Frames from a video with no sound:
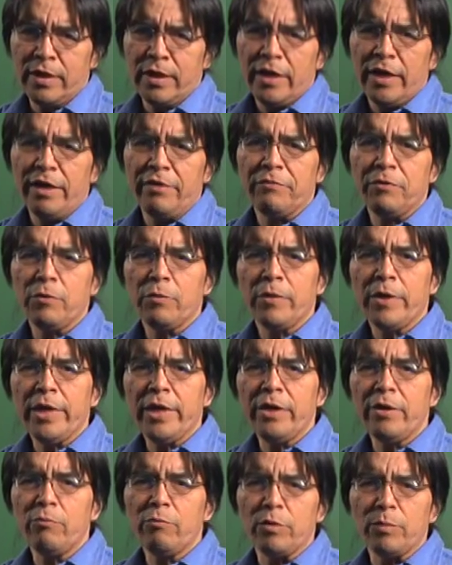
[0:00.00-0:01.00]
If you
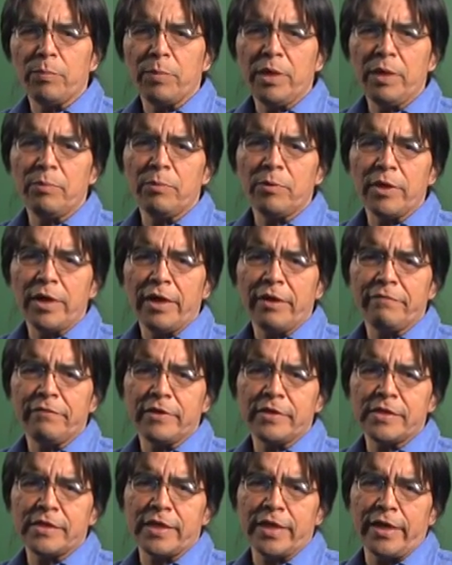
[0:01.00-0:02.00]
hear what people have to
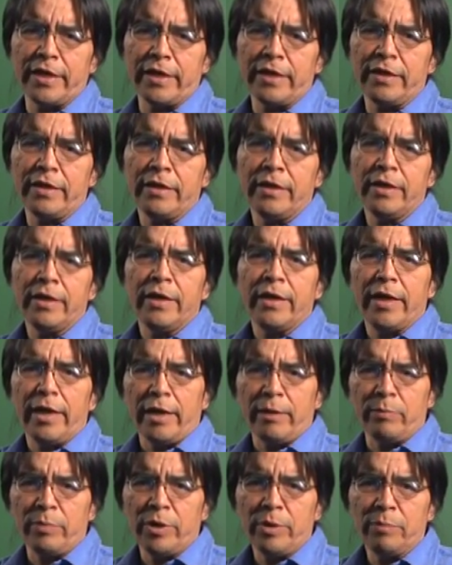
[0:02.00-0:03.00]
say
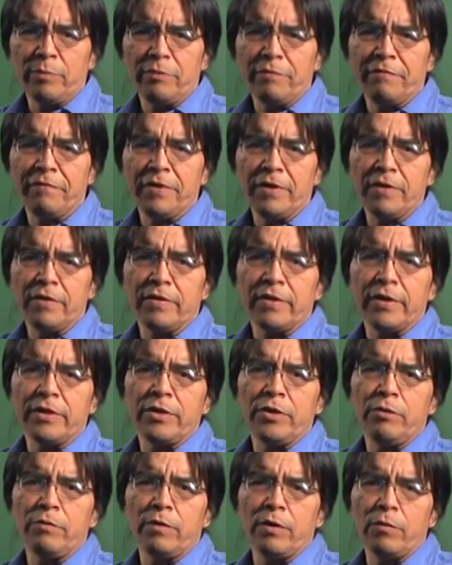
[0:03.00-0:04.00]
and people feel that
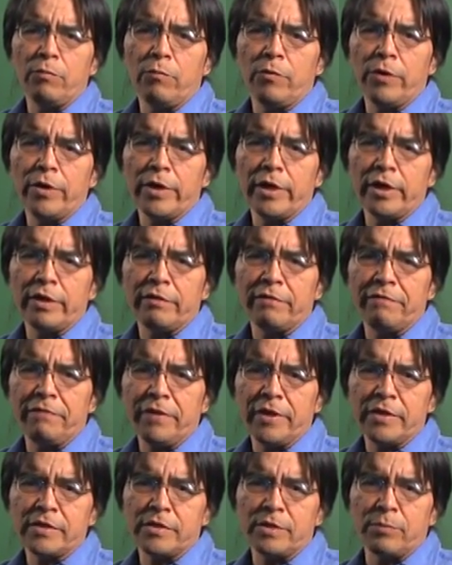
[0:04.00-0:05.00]
you are working to
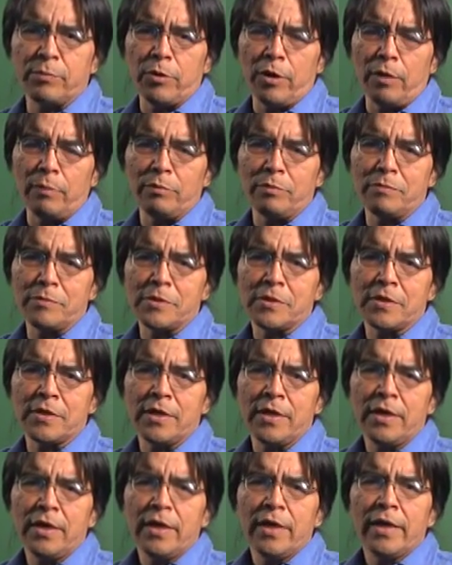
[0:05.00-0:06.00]
fix the problems,
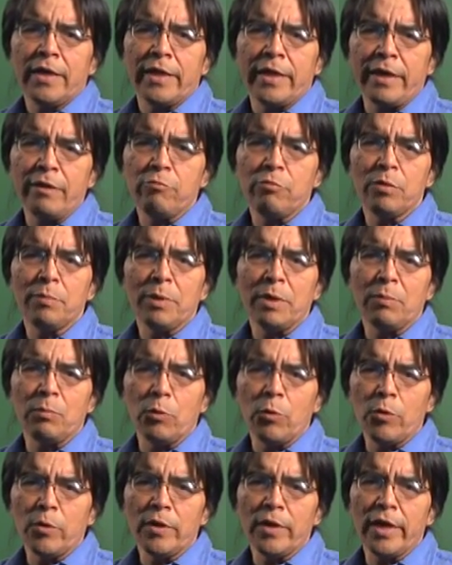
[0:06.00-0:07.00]
they will be
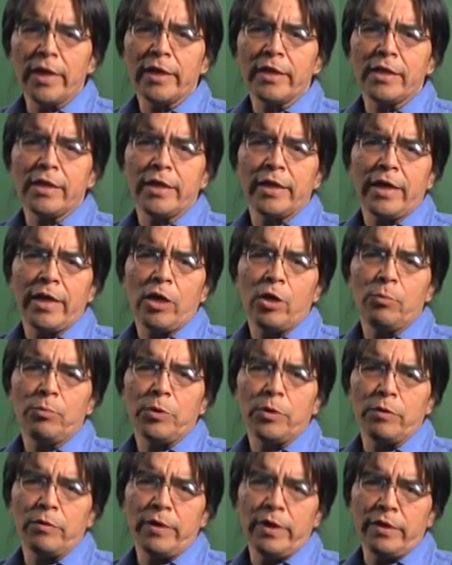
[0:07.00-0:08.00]
more likely to help
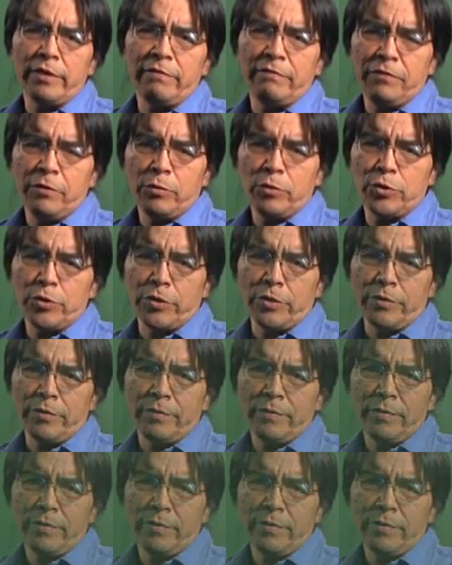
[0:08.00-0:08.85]
you in the future.